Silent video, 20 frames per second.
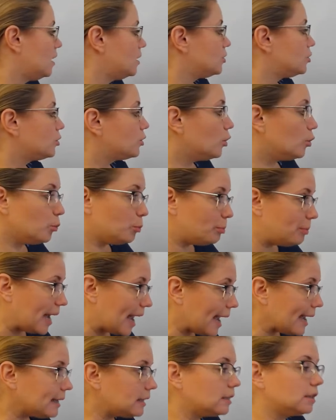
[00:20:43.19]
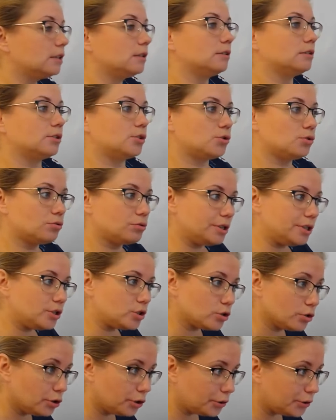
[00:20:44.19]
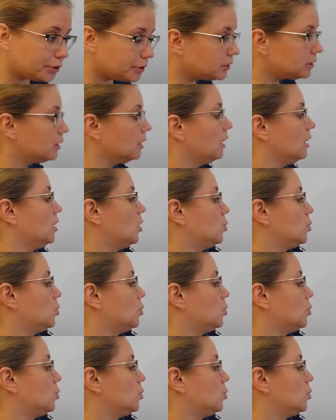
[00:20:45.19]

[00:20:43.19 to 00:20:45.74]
To go back, to return.